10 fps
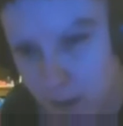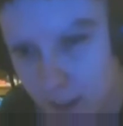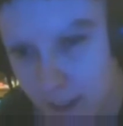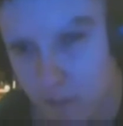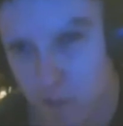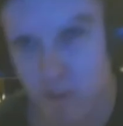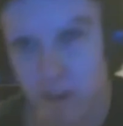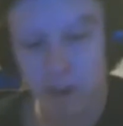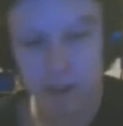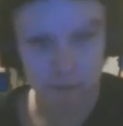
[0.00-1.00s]
found this
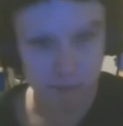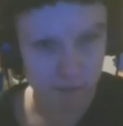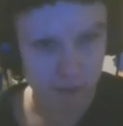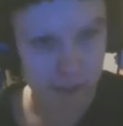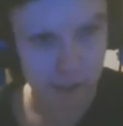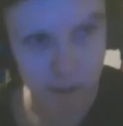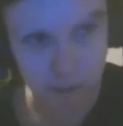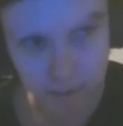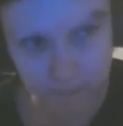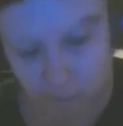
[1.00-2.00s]
video. Those
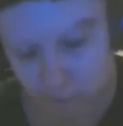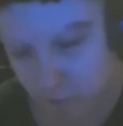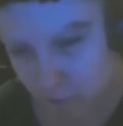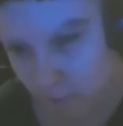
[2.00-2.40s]
of you that are